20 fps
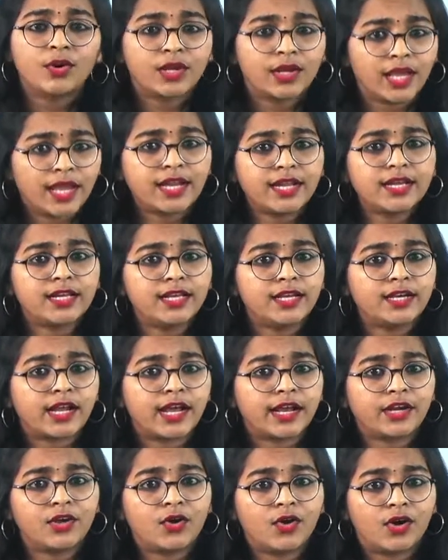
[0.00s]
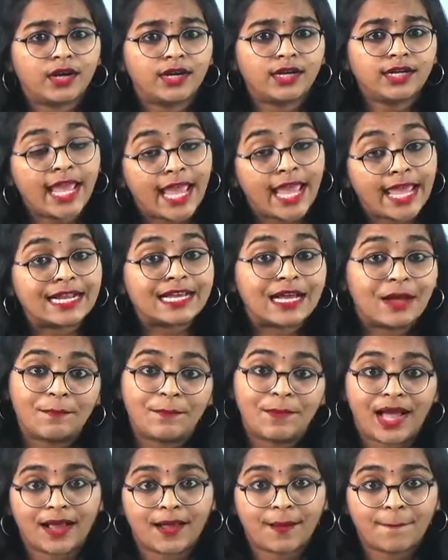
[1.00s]
get a clear idea on it, and come
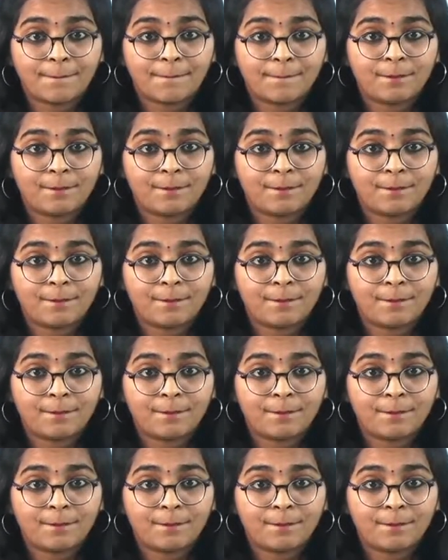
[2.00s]
back.